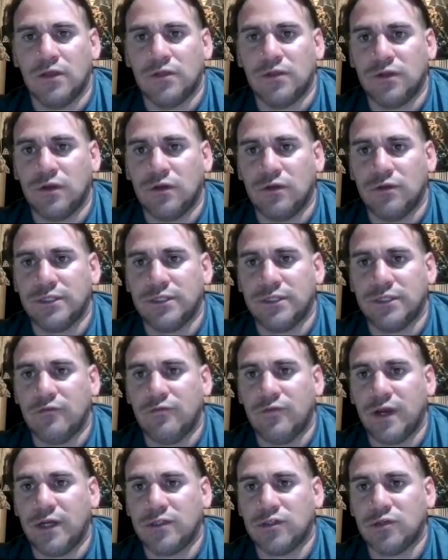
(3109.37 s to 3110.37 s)
So the
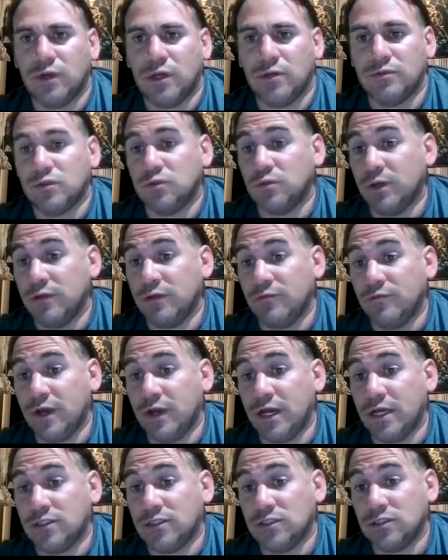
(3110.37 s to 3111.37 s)
scale factor way was way
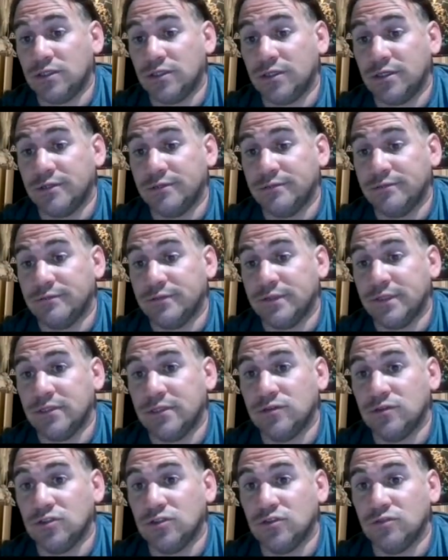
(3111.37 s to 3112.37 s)
faster
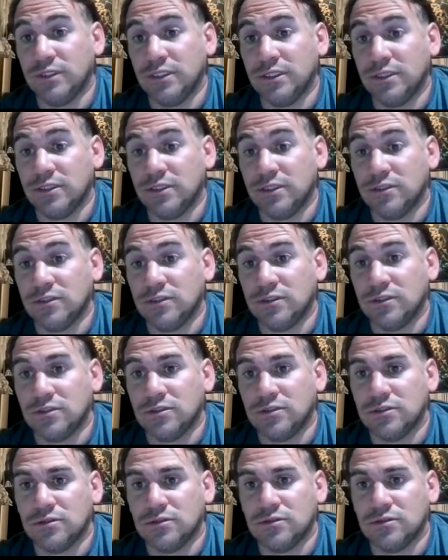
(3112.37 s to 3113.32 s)
than doing this.